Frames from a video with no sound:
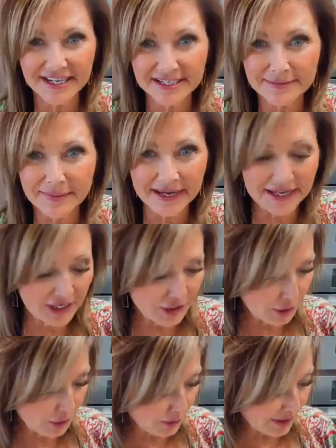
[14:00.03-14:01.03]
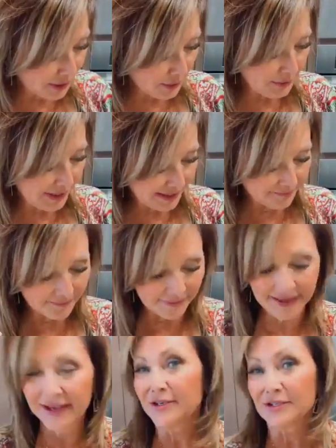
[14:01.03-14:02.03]
cheese, making it ooey gooey.
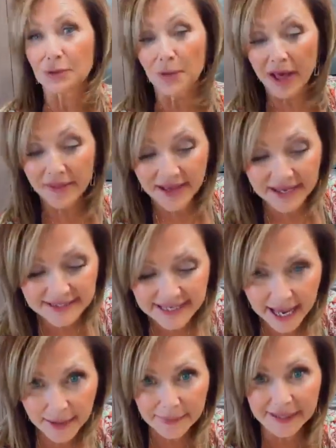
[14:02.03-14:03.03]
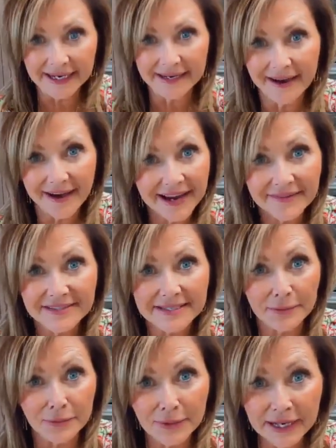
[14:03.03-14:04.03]
So while that's happening, I
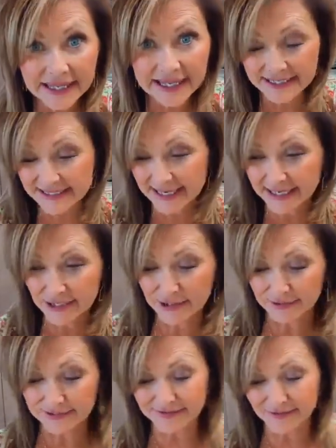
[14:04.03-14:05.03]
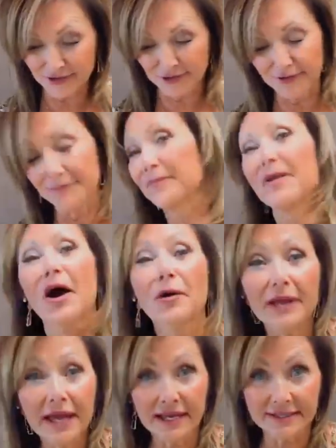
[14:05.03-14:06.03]
have some really exciting news for you.
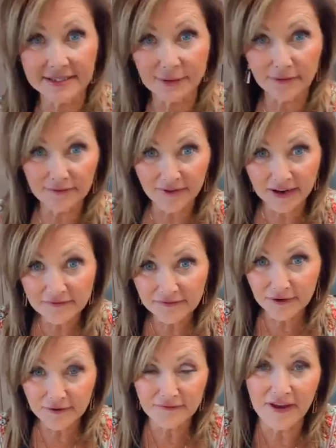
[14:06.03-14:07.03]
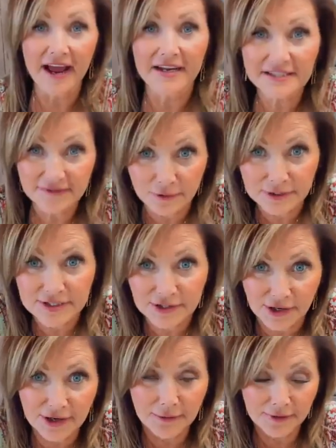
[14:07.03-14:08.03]
Okay, so fun food facts we'll
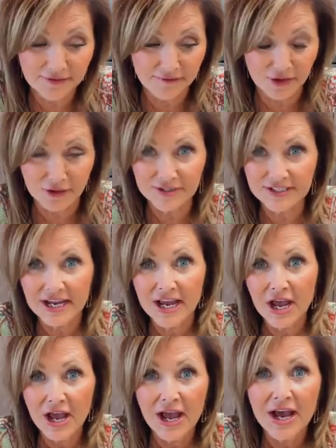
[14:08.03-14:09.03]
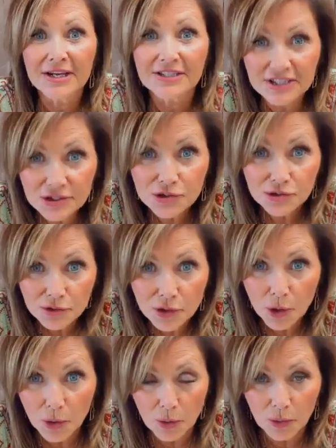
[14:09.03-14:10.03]
start out with first. Did
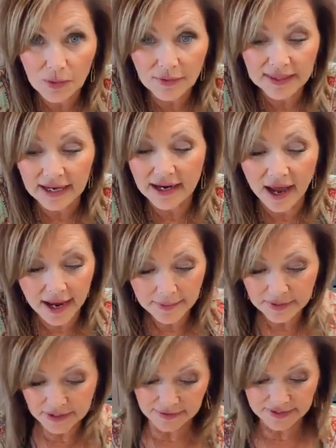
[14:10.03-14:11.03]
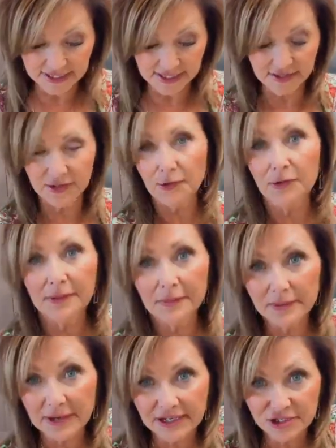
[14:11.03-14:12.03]
you know that I'm using the
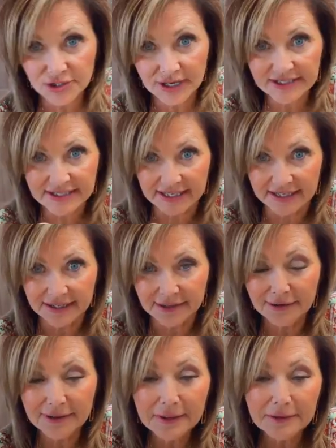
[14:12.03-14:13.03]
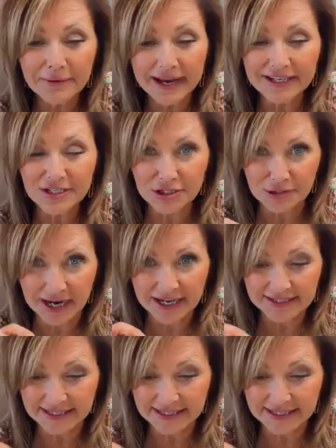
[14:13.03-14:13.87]
Creamy Ranch dressing? Creamy Ranch